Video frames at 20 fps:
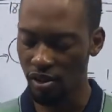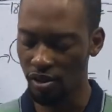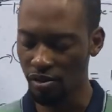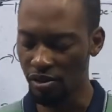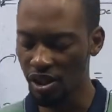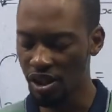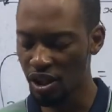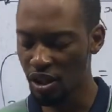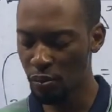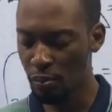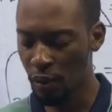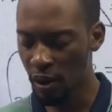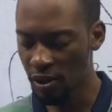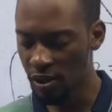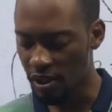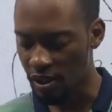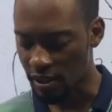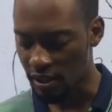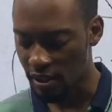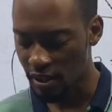rigid
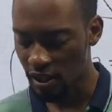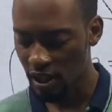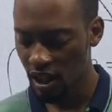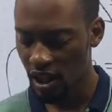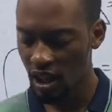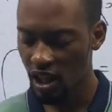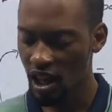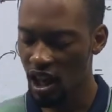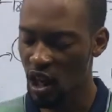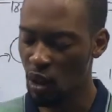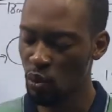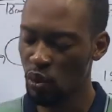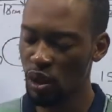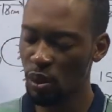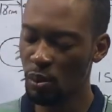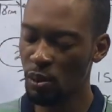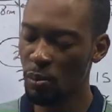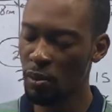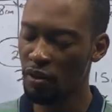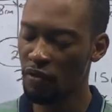bodies,
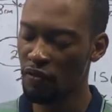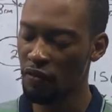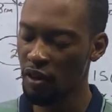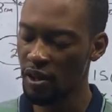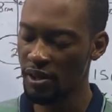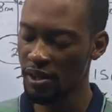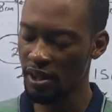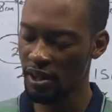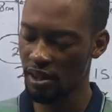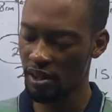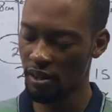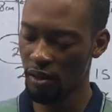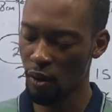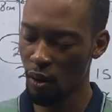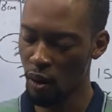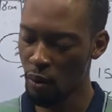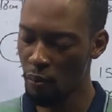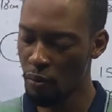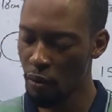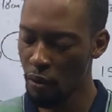equilibrium of forces,
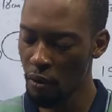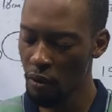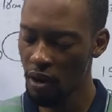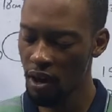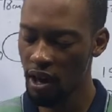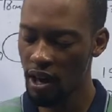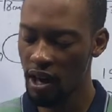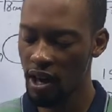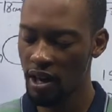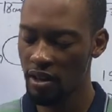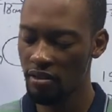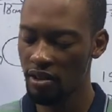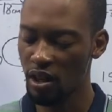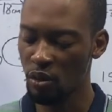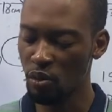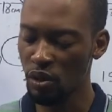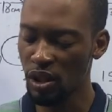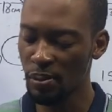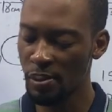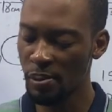couple,
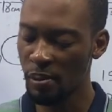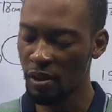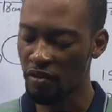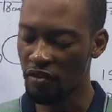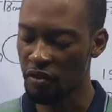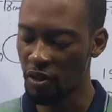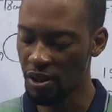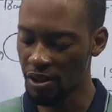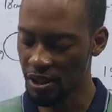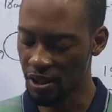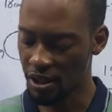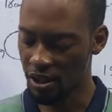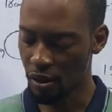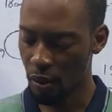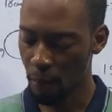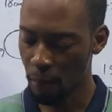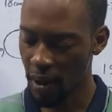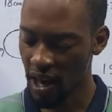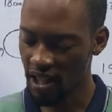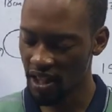equilibrium of forces,
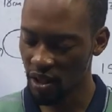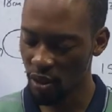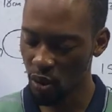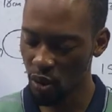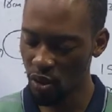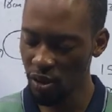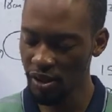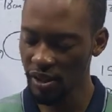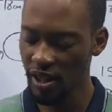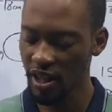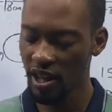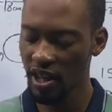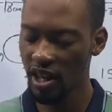particles,